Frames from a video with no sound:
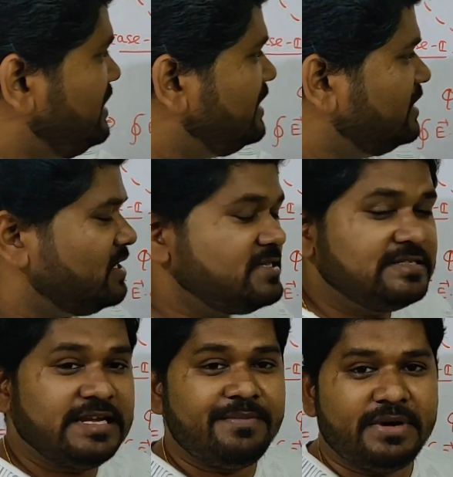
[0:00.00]
be in the
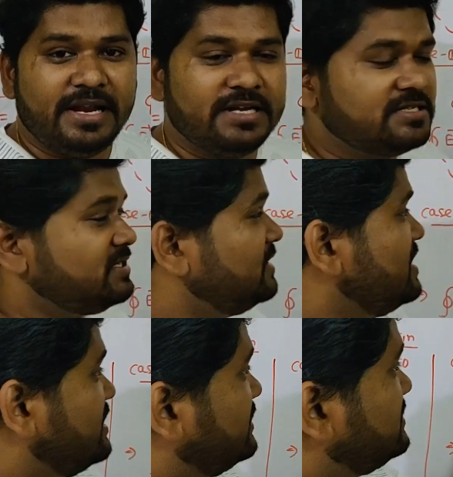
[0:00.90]
same
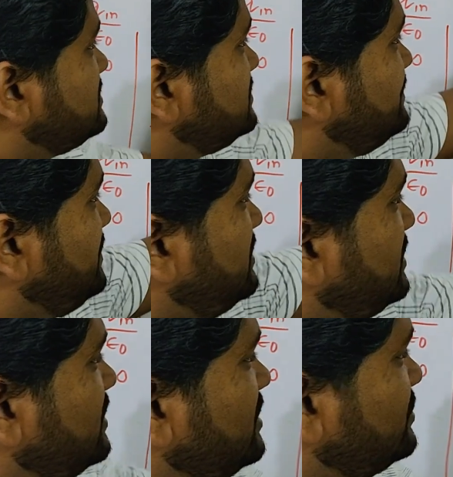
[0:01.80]
direction. This is sphere,